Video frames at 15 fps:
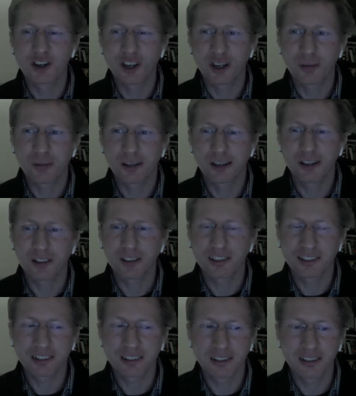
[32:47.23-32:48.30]
about
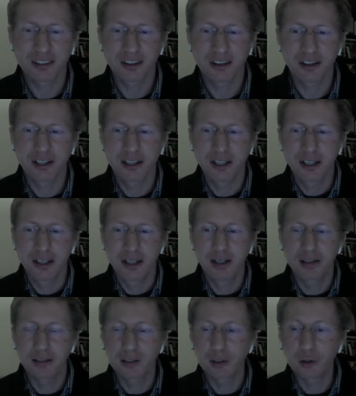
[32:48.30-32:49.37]
the
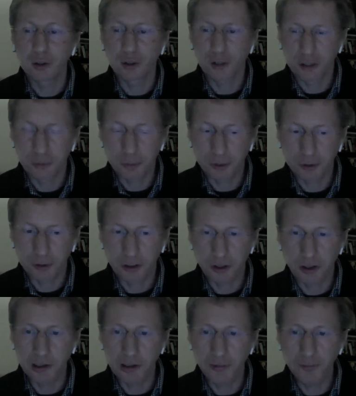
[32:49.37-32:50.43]
new trade
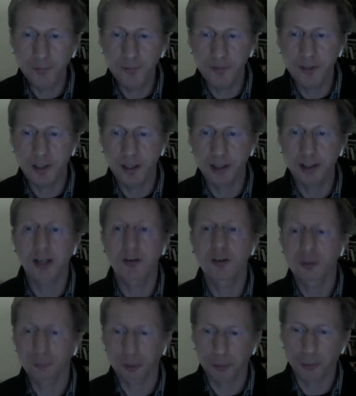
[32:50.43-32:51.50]
protocol. There
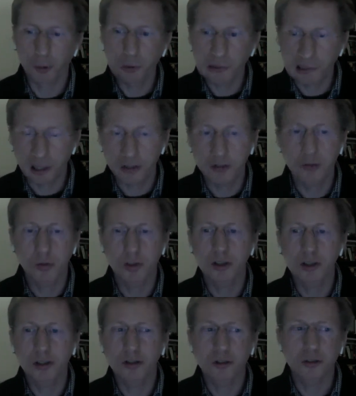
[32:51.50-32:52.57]
is a proposal out
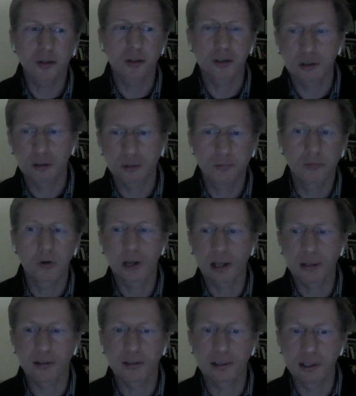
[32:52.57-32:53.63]
where it's more or
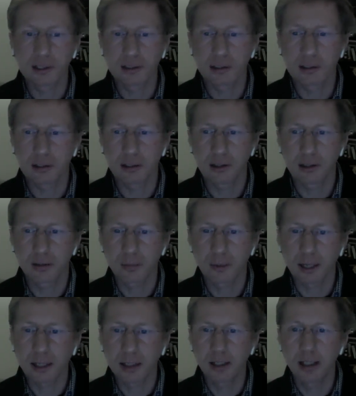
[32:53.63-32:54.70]
less in detail
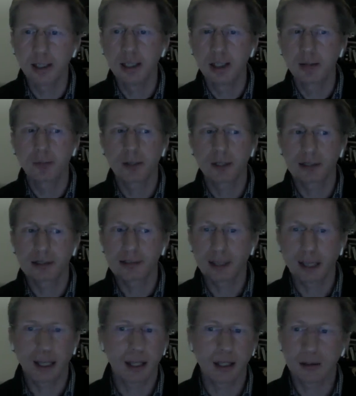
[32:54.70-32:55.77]
explained, but I
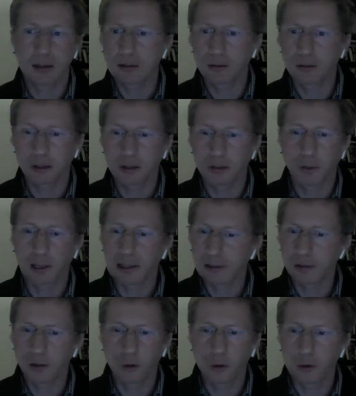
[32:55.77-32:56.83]
think it's not well
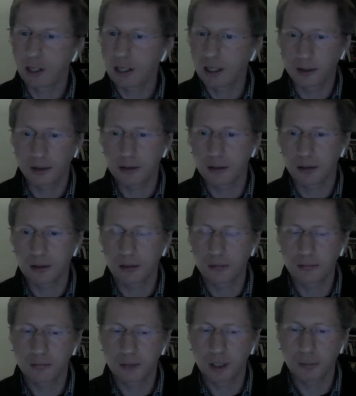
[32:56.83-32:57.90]
known yet, or
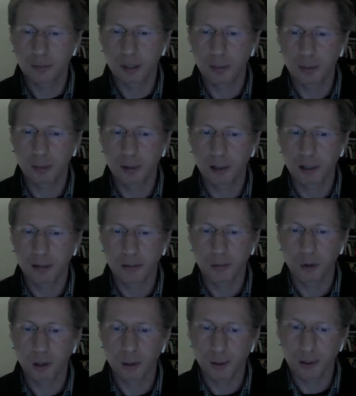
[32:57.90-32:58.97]
not many people have
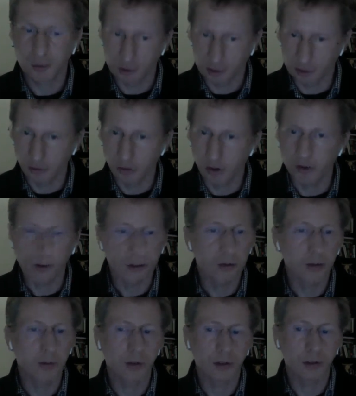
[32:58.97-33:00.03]
heard about it and so on. So
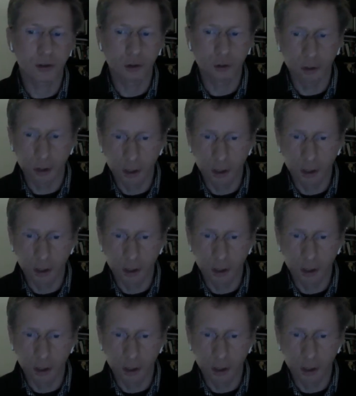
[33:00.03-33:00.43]
we want to